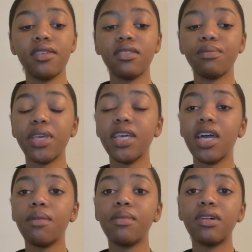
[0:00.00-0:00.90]
Speak
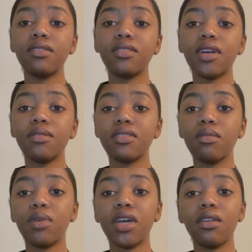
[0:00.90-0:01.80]
up, tell
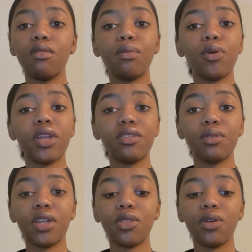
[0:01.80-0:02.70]
someone, report it to
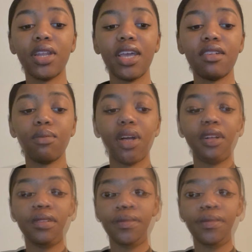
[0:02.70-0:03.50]
an authority as well.